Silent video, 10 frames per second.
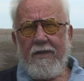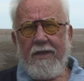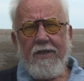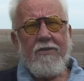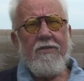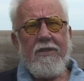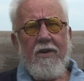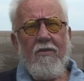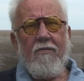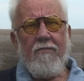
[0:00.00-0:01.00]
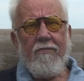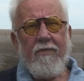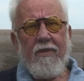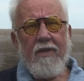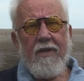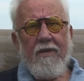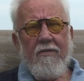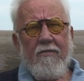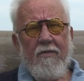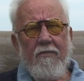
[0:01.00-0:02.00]
tissue cell
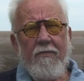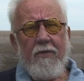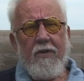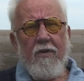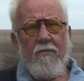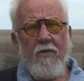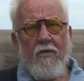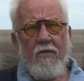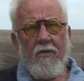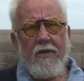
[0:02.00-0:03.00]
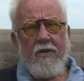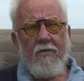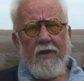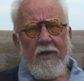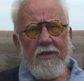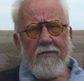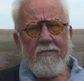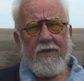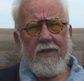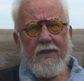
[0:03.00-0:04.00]
for the overall good of the organism.
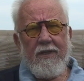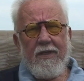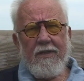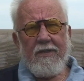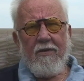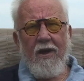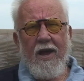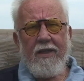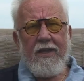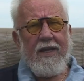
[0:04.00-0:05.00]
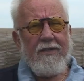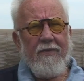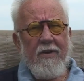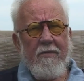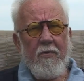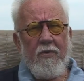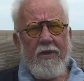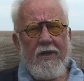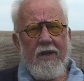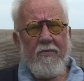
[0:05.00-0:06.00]
So I think it's very
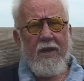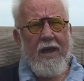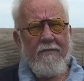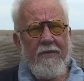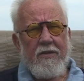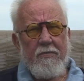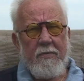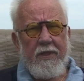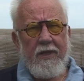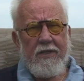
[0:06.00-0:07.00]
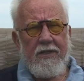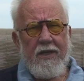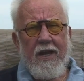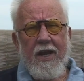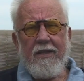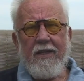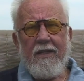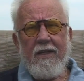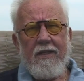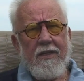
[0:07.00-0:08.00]
important that we have instrumentation, and I
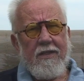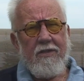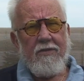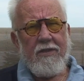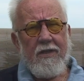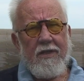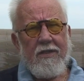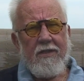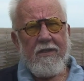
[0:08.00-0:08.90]
think that the use of this